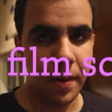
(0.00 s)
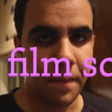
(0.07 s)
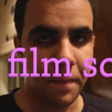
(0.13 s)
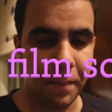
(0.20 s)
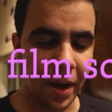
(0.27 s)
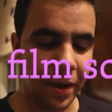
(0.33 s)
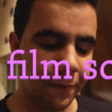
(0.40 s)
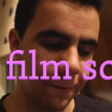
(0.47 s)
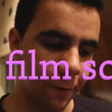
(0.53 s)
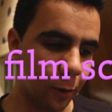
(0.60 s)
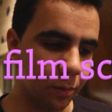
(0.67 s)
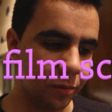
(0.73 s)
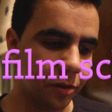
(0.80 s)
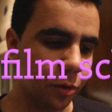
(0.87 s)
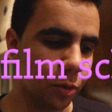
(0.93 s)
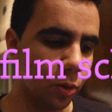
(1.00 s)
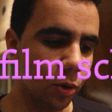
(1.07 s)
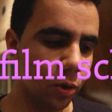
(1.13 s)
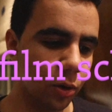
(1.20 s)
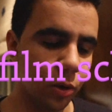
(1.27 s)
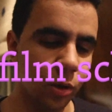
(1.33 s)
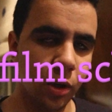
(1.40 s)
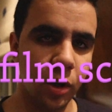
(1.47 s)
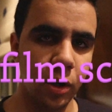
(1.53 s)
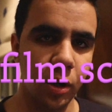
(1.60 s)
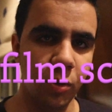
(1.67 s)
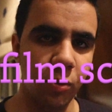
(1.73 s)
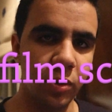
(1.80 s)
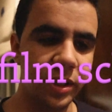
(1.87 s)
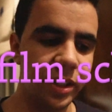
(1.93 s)
Met Film School
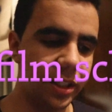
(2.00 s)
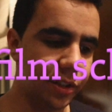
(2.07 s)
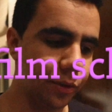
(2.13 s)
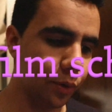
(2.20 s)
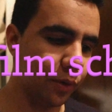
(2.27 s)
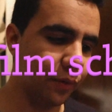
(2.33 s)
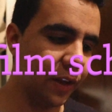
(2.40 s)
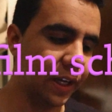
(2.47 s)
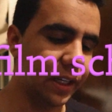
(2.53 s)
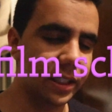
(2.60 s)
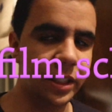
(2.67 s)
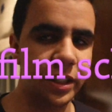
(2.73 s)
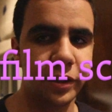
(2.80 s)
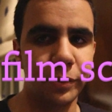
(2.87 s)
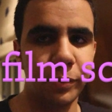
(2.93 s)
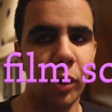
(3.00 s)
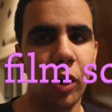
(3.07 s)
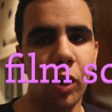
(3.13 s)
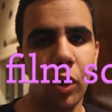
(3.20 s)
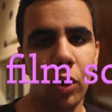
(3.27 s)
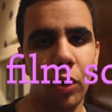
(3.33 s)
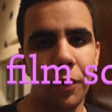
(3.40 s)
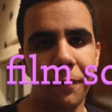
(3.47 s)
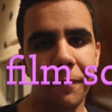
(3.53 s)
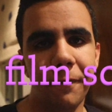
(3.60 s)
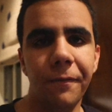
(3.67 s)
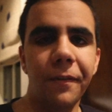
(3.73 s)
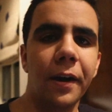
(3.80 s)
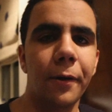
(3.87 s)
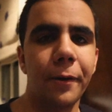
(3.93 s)
was this sort of like small,
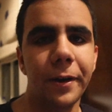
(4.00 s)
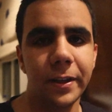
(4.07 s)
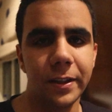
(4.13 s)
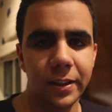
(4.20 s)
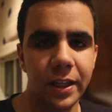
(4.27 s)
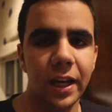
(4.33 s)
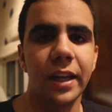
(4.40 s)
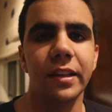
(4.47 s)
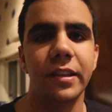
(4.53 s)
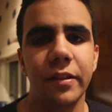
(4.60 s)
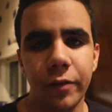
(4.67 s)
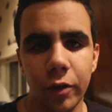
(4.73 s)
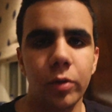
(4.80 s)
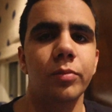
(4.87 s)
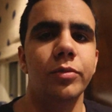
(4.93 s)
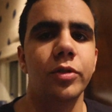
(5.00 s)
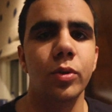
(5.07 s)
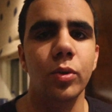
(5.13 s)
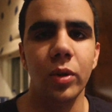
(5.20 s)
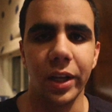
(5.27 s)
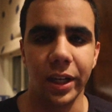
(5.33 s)
very intense film school.